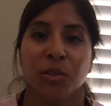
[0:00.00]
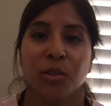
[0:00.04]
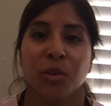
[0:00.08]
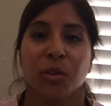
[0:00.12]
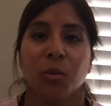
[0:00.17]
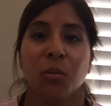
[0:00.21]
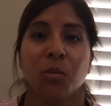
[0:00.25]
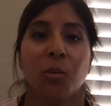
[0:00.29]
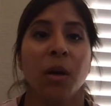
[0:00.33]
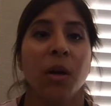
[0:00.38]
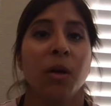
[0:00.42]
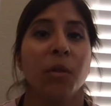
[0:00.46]

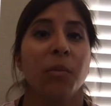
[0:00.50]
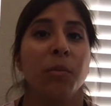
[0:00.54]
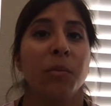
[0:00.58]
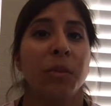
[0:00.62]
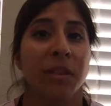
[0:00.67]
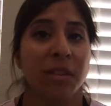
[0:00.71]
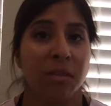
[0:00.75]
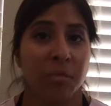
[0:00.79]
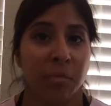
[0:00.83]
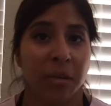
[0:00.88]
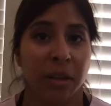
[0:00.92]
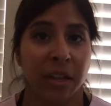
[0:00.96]
Well,
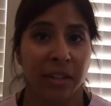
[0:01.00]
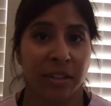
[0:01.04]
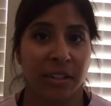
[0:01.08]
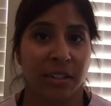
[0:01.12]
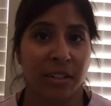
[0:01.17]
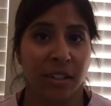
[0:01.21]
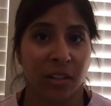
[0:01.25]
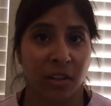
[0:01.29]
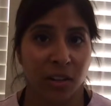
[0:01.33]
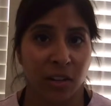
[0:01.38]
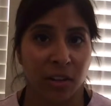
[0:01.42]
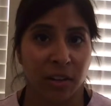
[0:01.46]
with
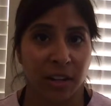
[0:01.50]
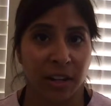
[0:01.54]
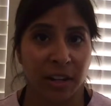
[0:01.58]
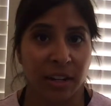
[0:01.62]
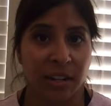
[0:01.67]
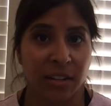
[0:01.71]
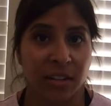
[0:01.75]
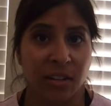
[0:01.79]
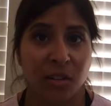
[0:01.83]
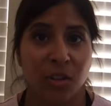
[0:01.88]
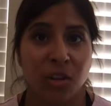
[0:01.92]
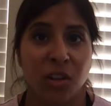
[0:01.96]
blended
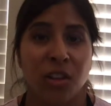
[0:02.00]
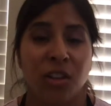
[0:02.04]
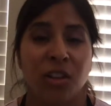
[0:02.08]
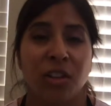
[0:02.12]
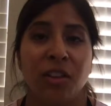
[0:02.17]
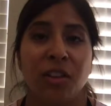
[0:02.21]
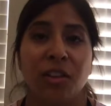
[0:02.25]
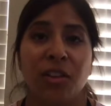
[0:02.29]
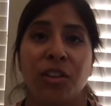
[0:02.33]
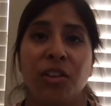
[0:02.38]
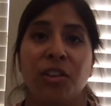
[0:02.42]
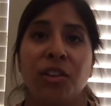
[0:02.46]
learning,
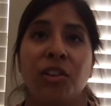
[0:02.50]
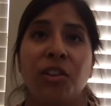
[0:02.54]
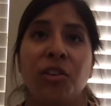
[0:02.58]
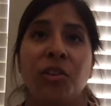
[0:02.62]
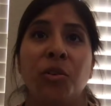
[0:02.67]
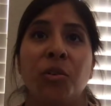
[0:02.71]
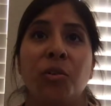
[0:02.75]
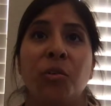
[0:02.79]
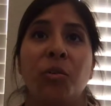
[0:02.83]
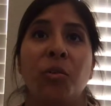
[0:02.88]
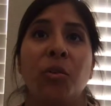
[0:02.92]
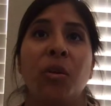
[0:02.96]

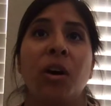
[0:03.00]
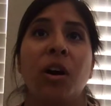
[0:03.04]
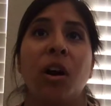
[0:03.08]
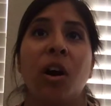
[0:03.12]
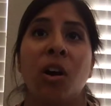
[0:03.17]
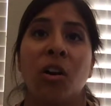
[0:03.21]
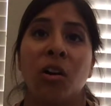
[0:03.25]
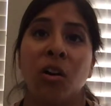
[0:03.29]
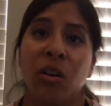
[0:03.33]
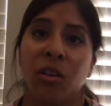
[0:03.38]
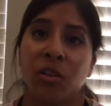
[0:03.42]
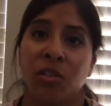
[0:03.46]
you
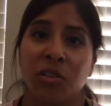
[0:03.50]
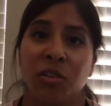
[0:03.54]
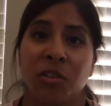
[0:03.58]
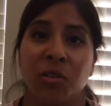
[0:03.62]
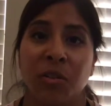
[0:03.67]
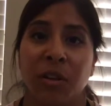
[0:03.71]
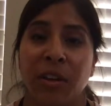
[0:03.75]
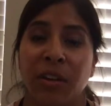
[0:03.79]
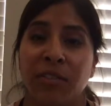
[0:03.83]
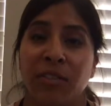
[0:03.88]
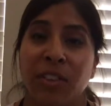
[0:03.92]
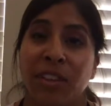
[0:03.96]
are also
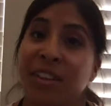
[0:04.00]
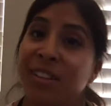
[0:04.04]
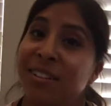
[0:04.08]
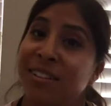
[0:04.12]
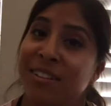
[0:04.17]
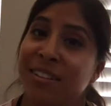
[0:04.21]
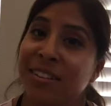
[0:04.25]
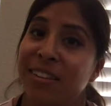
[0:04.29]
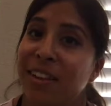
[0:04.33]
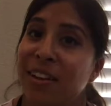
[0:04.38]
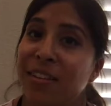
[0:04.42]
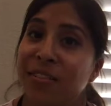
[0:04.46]
given this
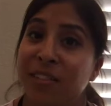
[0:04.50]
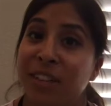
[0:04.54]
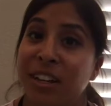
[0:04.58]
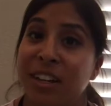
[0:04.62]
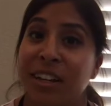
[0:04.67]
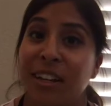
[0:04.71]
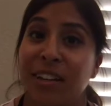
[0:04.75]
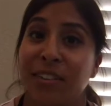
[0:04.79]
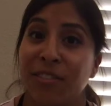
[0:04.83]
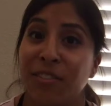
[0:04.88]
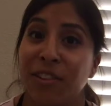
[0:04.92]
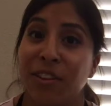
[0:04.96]
lovely
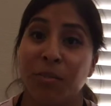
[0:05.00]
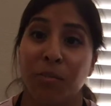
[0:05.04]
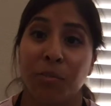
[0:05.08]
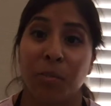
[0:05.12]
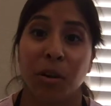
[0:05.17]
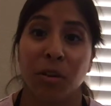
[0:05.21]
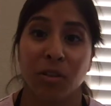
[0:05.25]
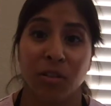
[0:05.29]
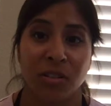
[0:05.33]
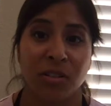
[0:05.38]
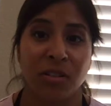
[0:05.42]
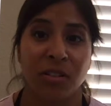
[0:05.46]
gift of
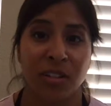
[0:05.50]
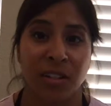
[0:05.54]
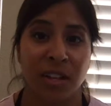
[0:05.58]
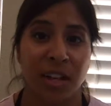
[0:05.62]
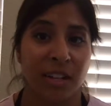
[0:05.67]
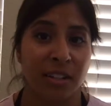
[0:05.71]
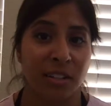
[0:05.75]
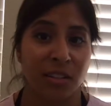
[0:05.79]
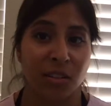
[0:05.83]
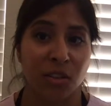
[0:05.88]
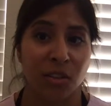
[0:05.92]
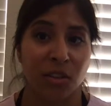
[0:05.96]

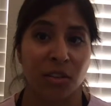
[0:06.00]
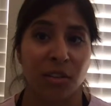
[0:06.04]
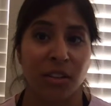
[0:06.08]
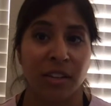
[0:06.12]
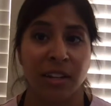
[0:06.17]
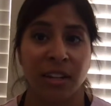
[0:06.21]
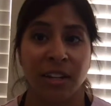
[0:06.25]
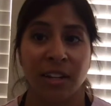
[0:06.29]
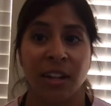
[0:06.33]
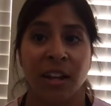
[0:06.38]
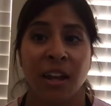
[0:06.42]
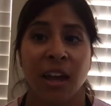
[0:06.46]
personalized
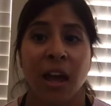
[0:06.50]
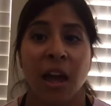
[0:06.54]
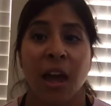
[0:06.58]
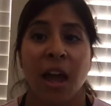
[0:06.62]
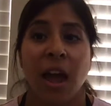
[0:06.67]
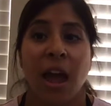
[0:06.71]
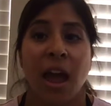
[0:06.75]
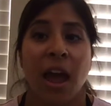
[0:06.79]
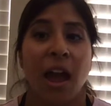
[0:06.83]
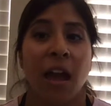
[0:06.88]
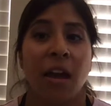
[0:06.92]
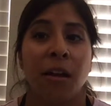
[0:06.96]
learning.
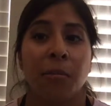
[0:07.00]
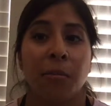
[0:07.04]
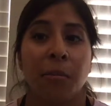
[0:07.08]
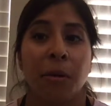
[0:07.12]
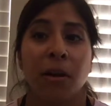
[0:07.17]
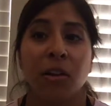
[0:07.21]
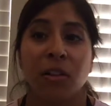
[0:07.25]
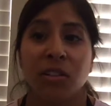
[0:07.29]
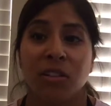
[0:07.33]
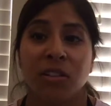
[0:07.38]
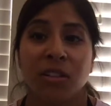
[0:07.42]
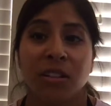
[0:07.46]
And
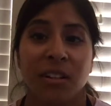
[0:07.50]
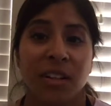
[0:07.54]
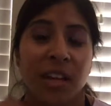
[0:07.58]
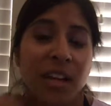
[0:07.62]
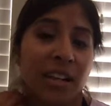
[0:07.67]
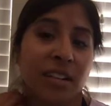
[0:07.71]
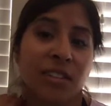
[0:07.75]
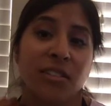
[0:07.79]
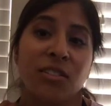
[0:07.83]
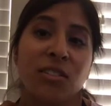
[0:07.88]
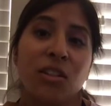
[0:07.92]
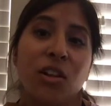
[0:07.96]

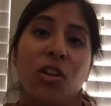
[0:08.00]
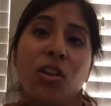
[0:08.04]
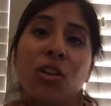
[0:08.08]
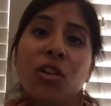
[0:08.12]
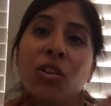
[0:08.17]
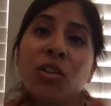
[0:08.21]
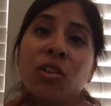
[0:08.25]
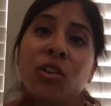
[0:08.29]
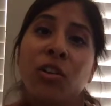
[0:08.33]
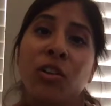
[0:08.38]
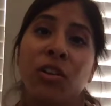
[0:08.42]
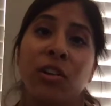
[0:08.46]
personalized
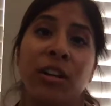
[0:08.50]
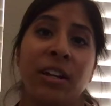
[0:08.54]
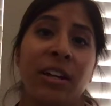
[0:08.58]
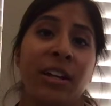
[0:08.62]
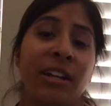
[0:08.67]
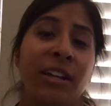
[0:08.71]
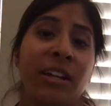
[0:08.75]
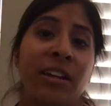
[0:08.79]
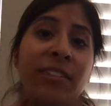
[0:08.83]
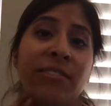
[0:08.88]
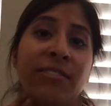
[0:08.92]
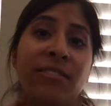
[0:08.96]
learning
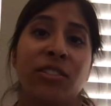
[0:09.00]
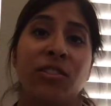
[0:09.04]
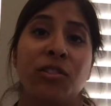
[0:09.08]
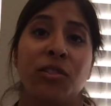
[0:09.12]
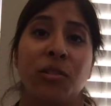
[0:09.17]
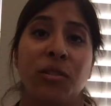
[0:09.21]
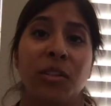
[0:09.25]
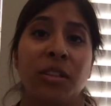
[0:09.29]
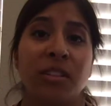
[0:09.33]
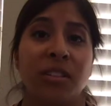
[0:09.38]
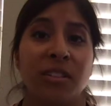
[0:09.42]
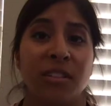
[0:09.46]
gives
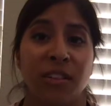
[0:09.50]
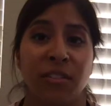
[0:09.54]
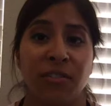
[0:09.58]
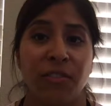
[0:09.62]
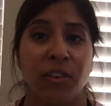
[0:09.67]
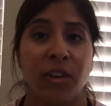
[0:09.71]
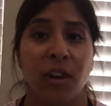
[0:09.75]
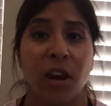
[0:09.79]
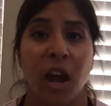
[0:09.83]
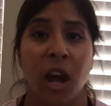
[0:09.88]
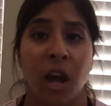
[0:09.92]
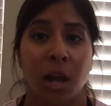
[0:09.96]
students
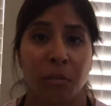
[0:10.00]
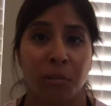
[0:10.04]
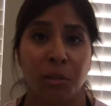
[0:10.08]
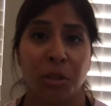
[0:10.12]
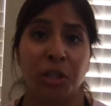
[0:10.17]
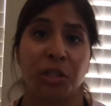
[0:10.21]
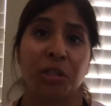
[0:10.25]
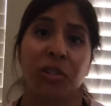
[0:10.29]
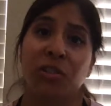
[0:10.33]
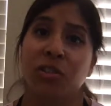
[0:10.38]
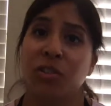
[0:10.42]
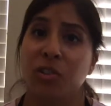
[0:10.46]
different
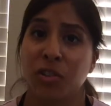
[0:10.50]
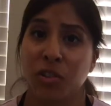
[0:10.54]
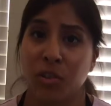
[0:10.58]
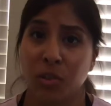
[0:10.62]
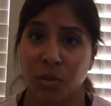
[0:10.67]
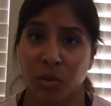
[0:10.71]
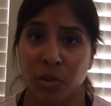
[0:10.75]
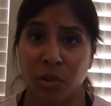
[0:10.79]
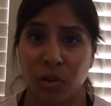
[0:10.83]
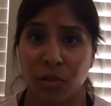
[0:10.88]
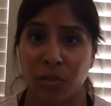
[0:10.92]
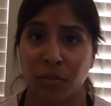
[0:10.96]
options to
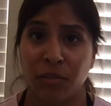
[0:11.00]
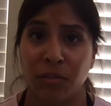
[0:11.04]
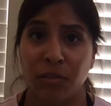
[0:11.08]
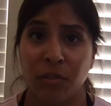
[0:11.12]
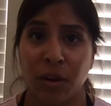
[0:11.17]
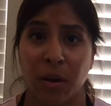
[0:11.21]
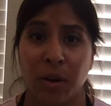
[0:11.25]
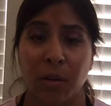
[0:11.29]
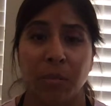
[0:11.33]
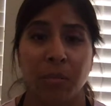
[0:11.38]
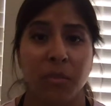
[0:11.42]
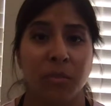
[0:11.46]
learn
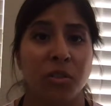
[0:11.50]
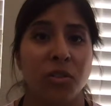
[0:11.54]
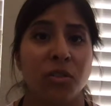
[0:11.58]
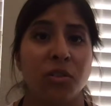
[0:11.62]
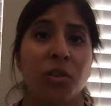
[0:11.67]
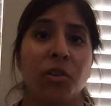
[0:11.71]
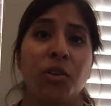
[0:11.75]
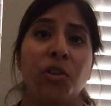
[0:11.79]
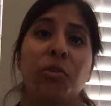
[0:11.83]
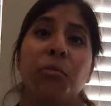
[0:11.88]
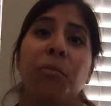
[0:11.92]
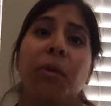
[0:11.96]
from. So
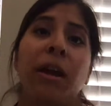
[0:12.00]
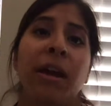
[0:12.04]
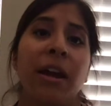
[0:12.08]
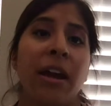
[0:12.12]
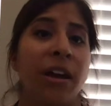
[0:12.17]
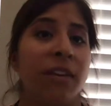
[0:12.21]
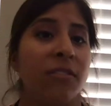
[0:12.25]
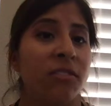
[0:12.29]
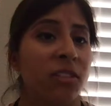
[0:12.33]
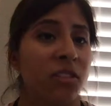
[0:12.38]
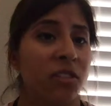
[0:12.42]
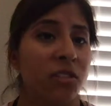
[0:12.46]
you might
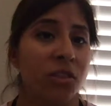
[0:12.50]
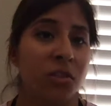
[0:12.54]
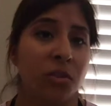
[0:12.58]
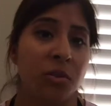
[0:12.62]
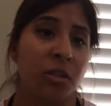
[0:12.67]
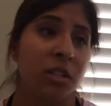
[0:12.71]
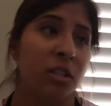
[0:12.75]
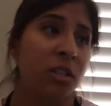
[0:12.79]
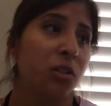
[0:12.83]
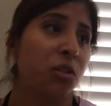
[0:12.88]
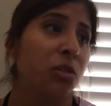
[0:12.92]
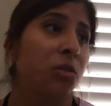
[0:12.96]
have a
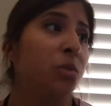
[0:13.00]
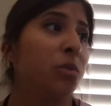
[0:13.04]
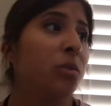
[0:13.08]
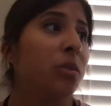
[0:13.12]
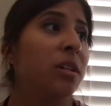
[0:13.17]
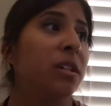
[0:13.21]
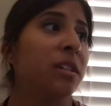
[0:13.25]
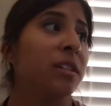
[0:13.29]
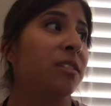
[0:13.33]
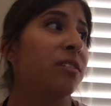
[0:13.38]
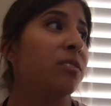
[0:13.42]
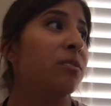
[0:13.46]
student who
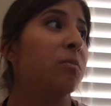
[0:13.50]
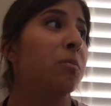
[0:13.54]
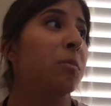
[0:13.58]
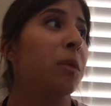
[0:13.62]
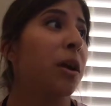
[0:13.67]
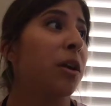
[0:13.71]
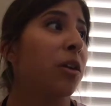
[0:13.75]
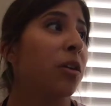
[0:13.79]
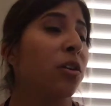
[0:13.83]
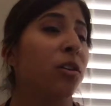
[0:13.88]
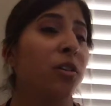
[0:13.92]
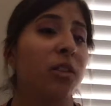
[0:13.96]
is
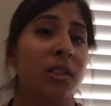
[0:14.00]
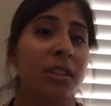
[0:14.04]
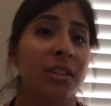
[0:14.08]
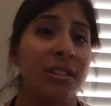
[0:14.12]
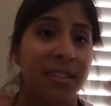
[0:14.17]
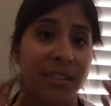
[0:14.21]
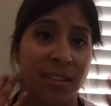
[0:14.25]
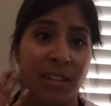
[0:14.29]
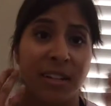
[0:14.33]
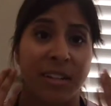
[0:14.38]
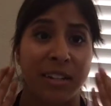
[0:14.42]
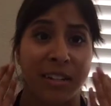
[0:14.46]
better
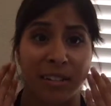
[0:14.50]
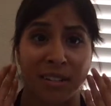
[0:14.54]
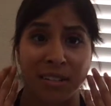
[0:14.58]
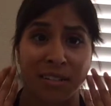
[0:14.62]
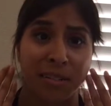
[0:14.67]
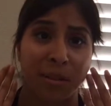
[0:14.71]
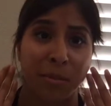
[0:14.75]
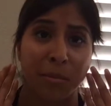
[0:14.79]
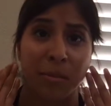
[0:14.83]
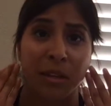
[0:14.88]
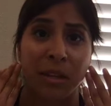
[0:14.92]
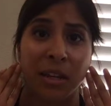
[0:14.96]
listening to
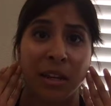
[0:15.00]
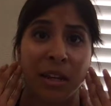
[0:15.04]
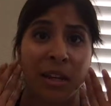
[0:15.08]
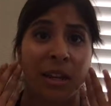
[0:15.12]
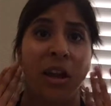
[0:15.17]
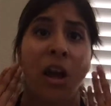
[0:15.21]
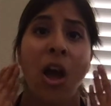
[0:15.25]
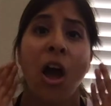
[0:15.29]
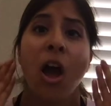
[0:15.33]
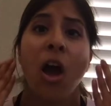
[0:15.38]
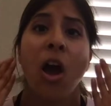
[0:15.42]
something